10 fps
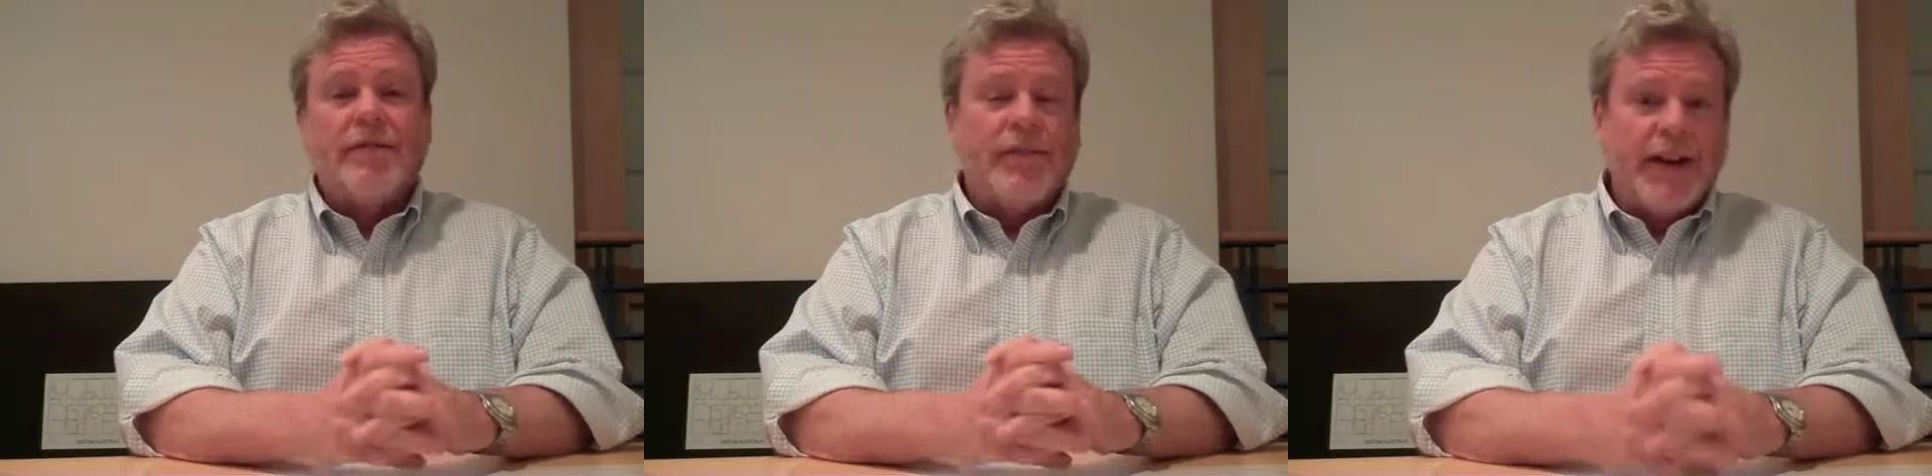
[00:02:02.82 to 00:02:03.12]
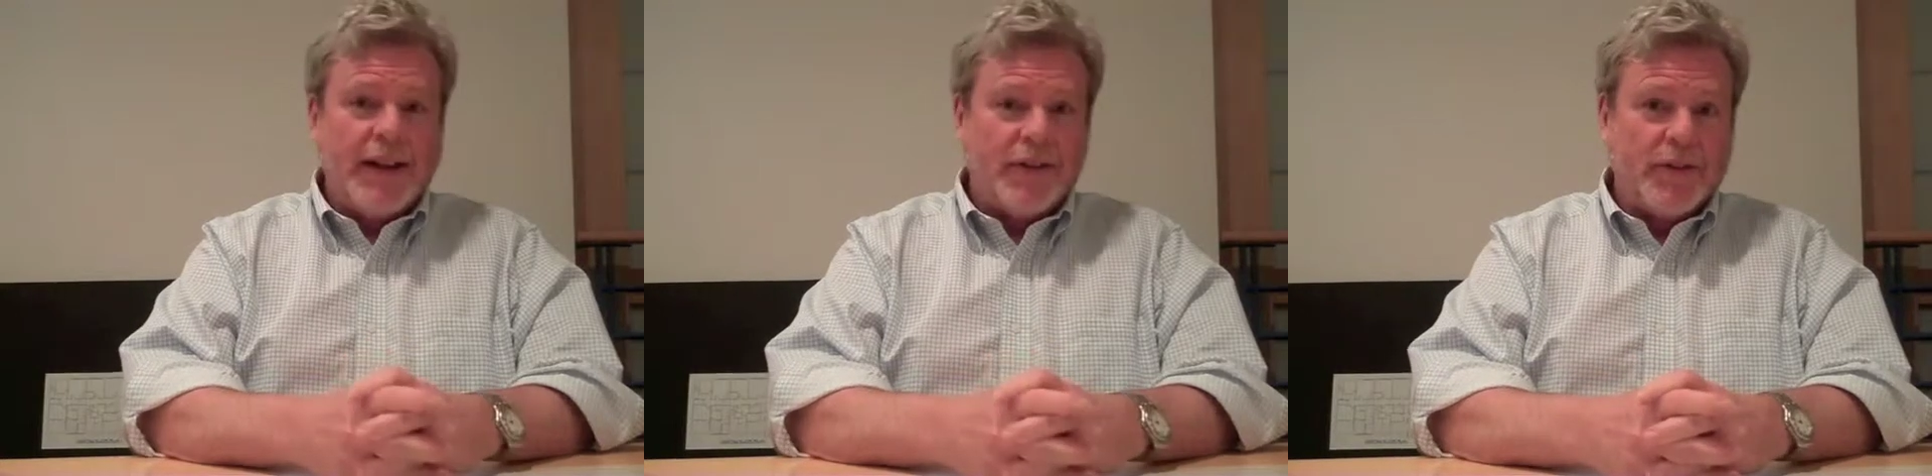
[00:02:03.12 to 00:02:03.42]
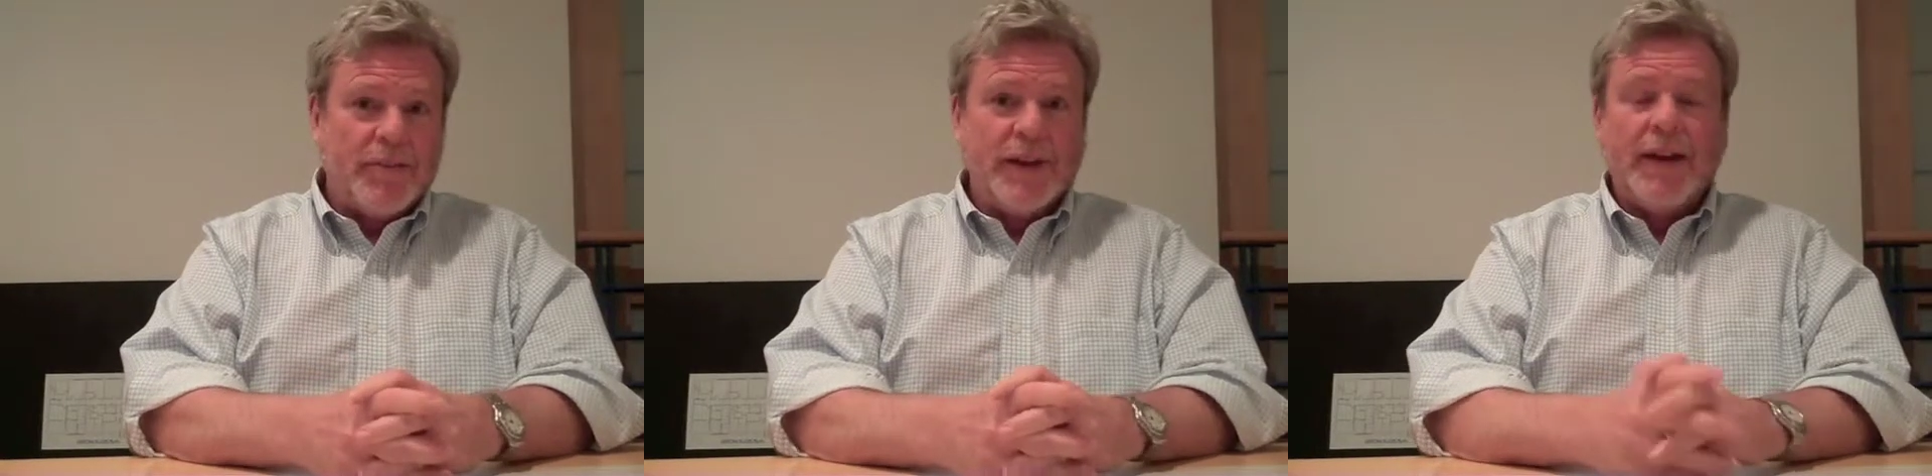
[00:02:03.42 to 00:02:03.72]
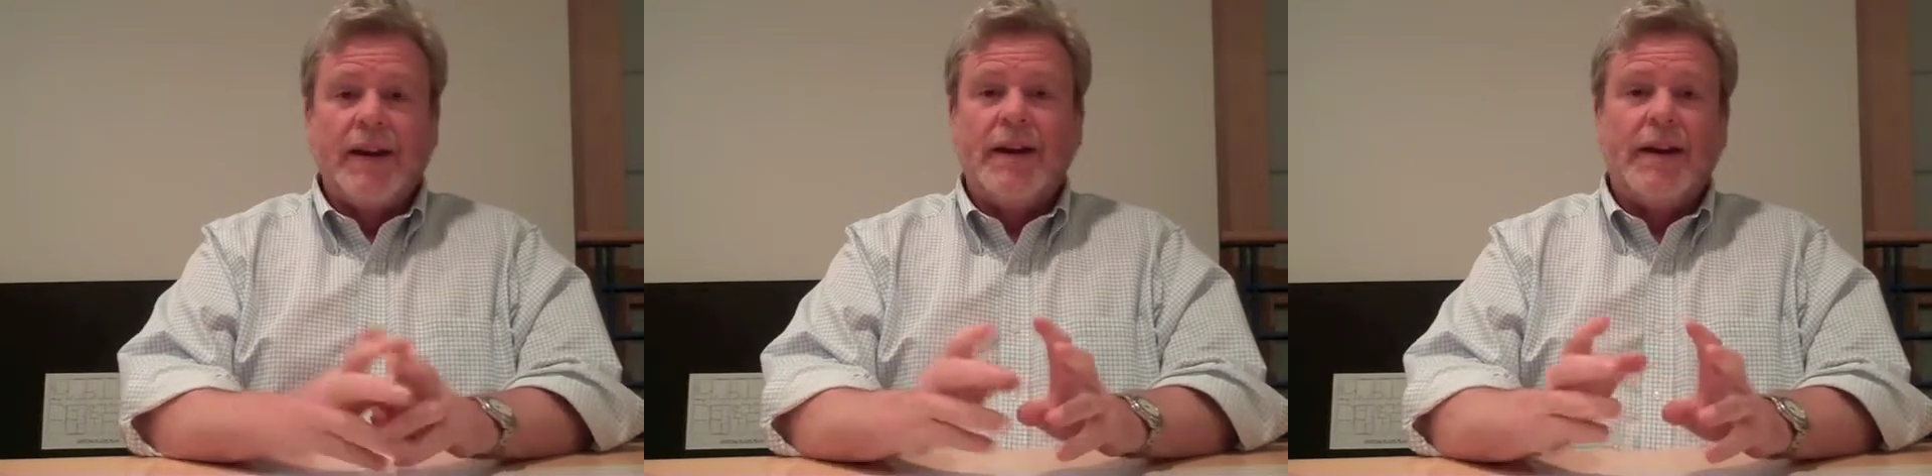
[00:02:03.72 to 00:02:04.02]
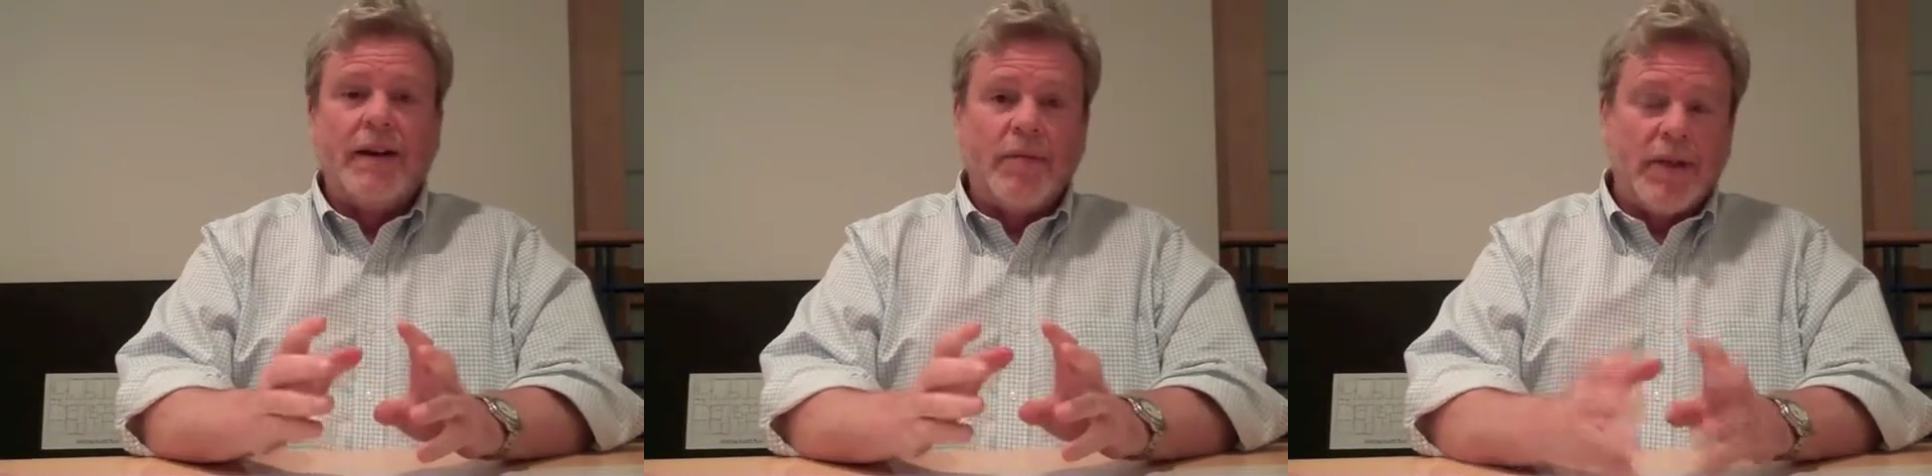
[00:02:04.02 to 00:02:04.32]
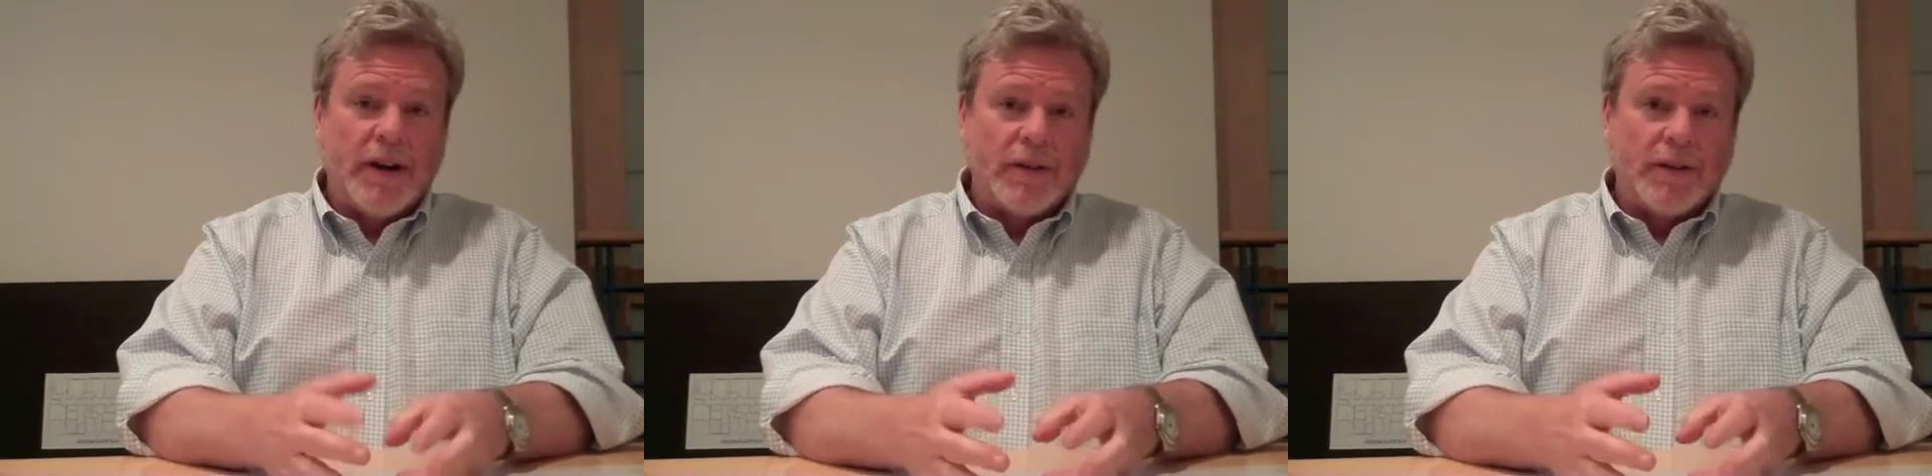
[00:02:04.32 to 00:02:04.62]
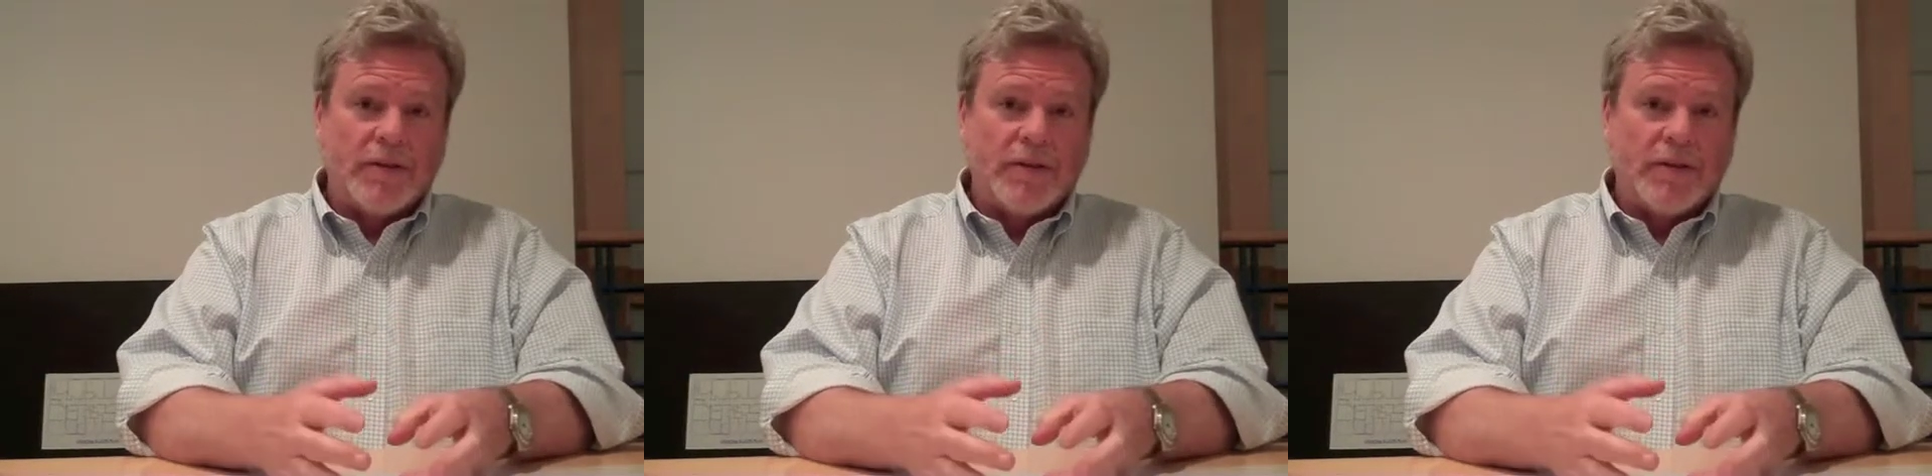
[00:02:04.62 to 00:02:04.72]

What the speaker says: financial plan and our products